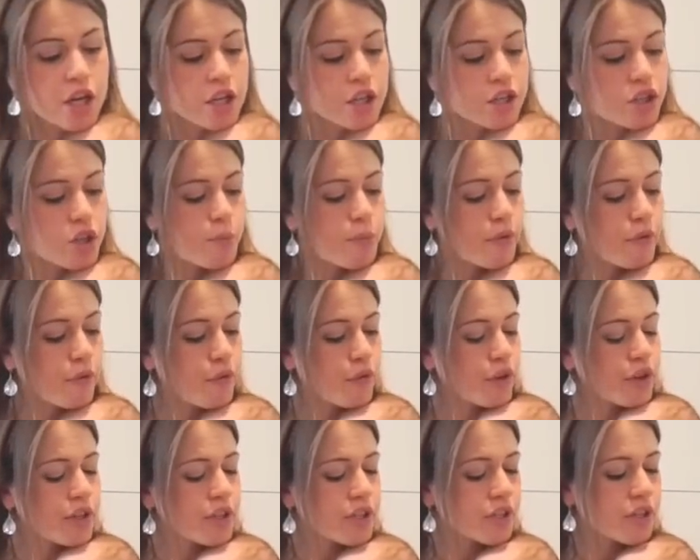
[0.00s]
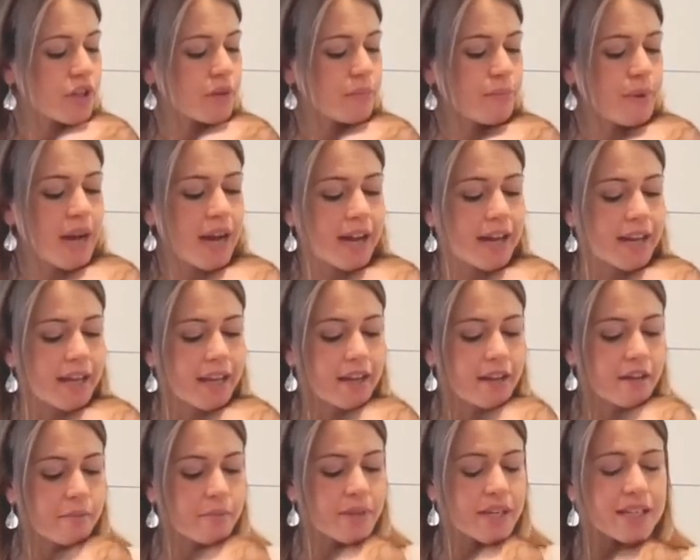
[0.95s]
So before you start
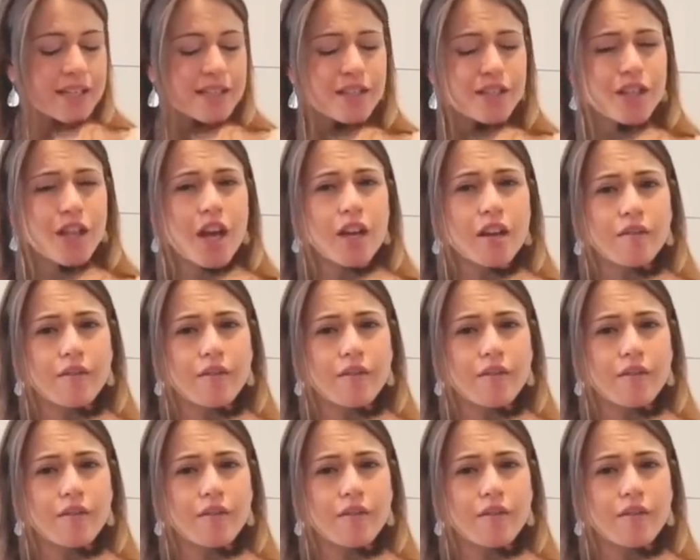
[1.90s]
buying, because there are a lot